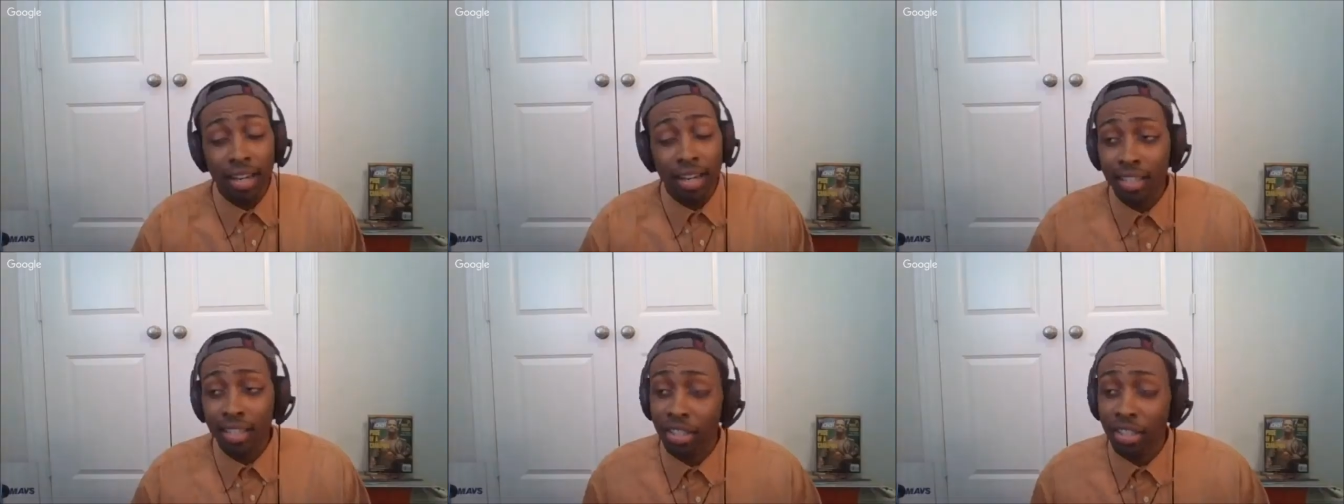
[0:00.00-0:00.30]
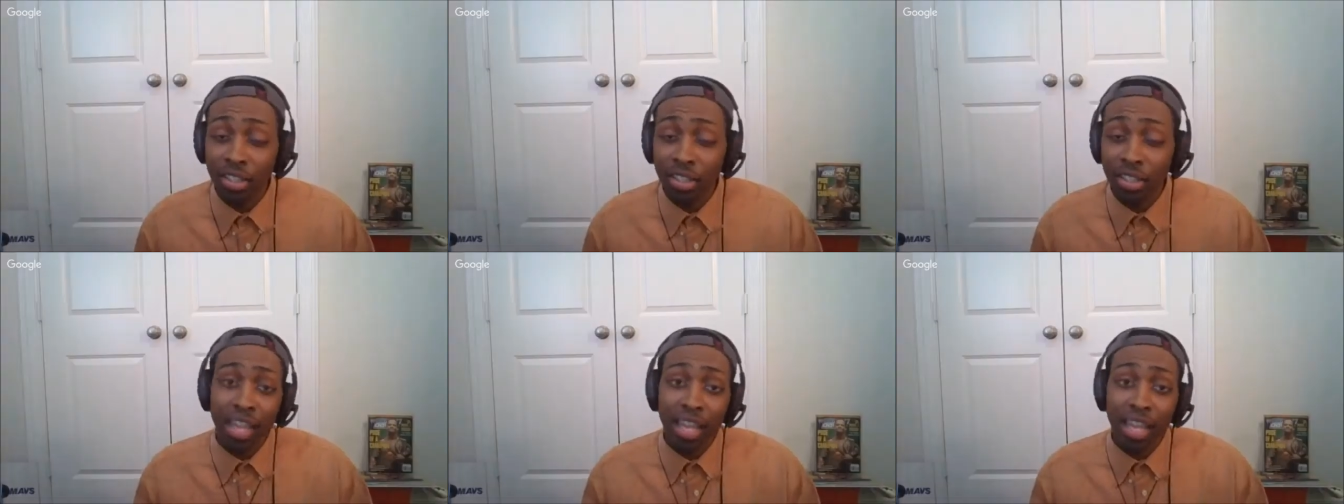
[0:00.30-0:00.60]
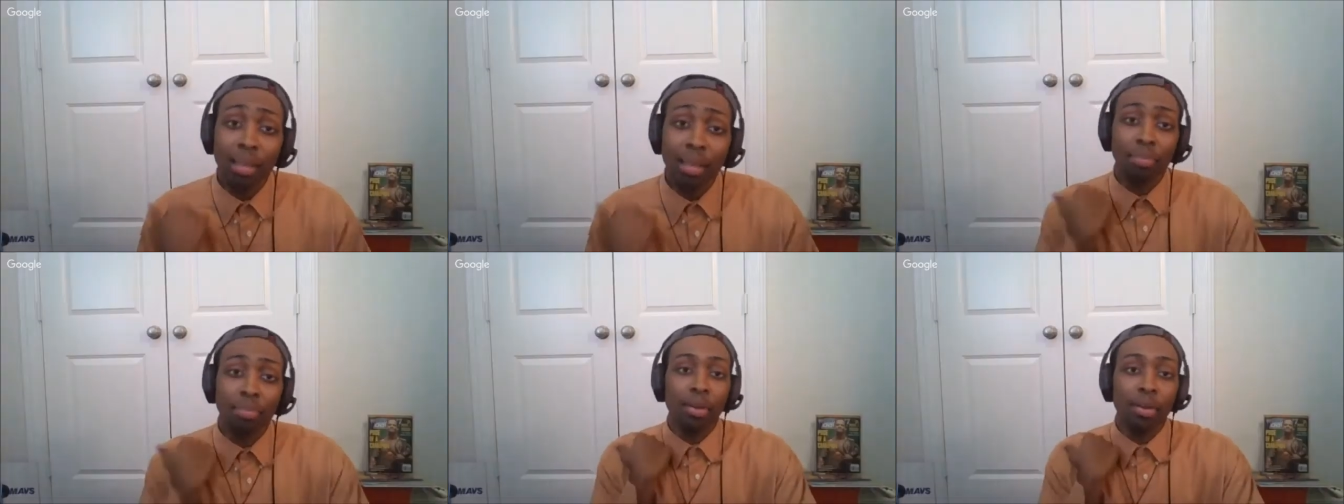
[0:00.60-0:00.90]
and it's a
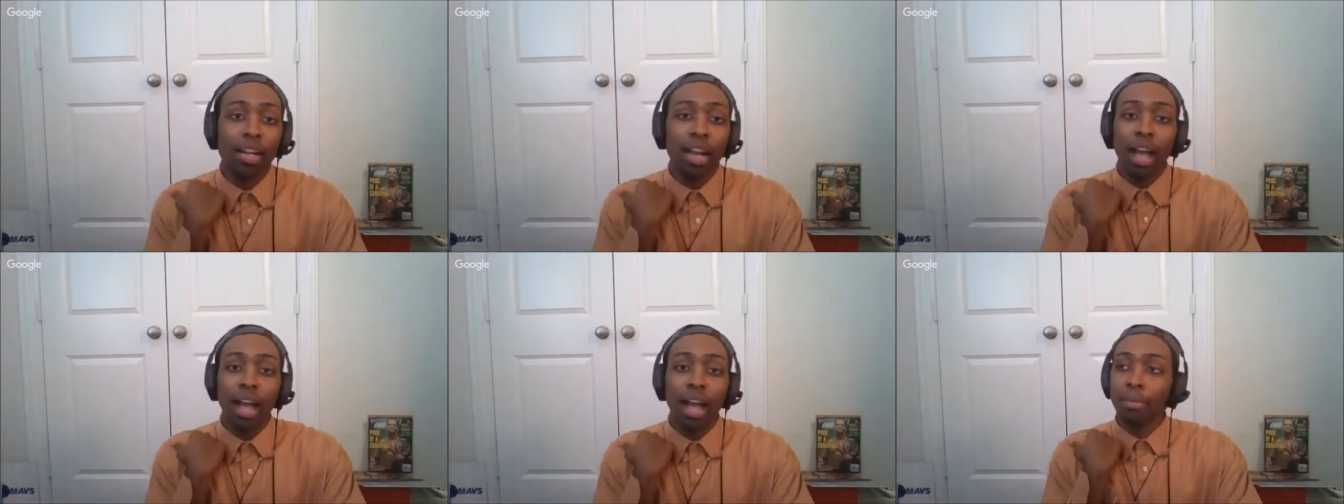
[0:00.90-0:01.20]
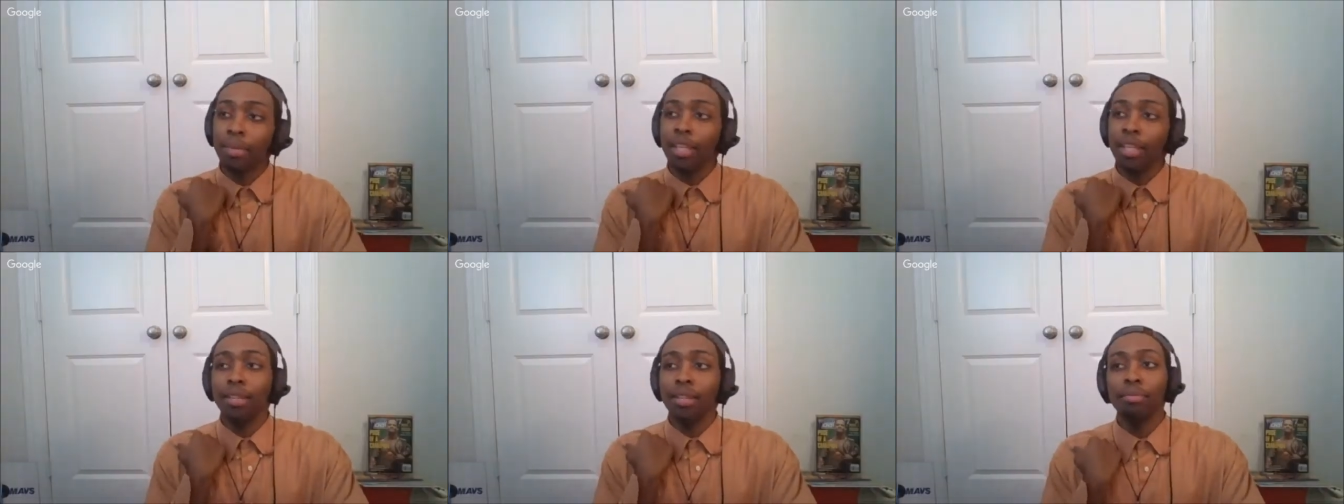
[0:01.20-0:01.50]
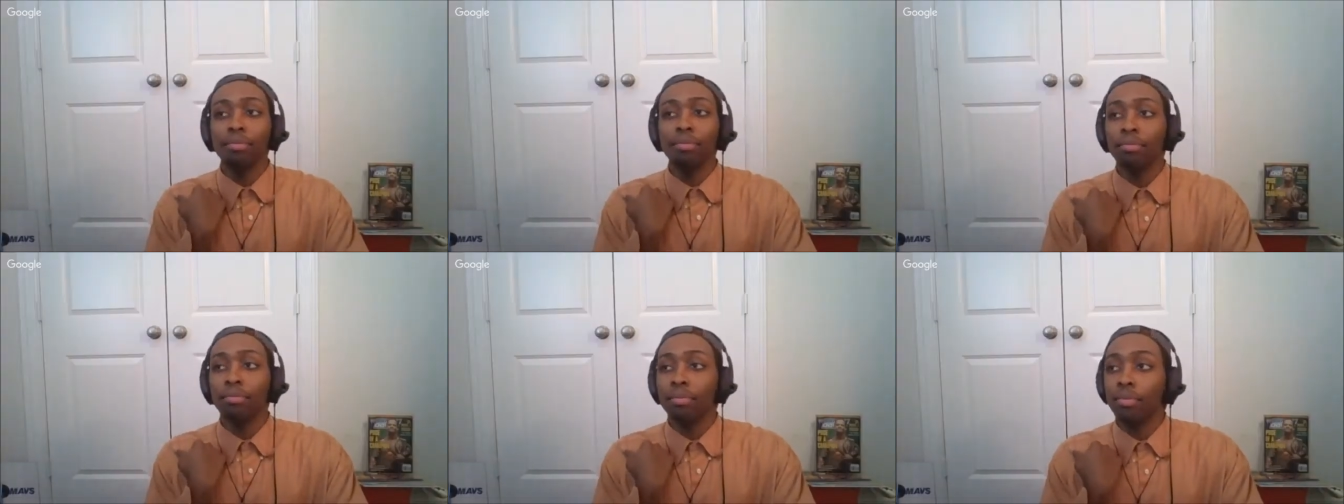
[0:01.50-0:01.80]
shame. But I
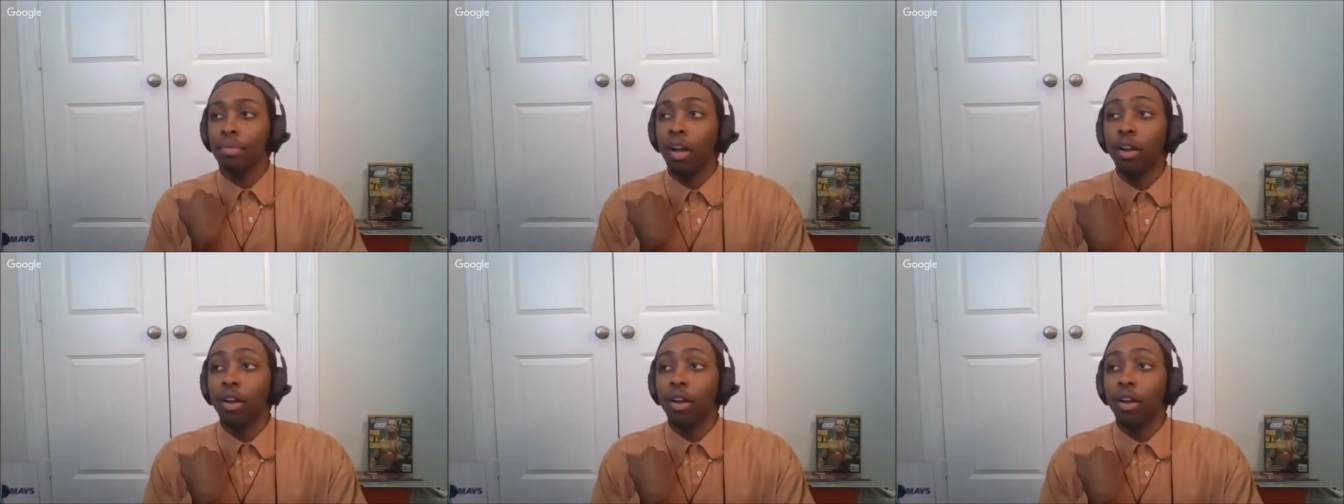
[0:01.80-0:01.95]
mean,